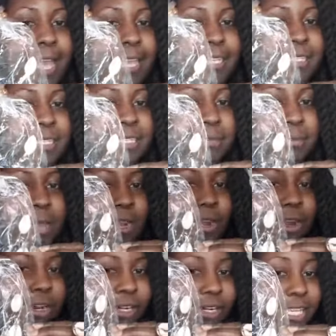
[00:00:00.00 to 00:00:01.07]
This is my
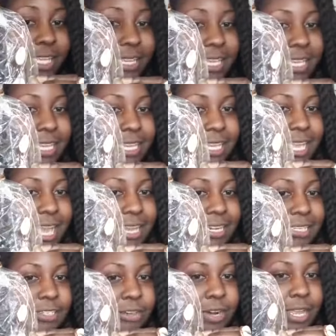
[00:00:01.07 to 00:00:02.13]
carnelian
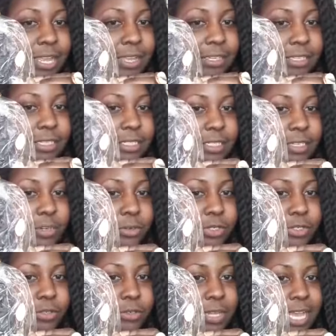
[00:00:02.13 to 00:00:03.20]
goddess crown. It's a
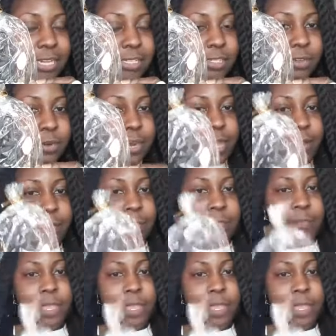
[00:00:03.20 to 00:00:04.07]
crystal goddess crown,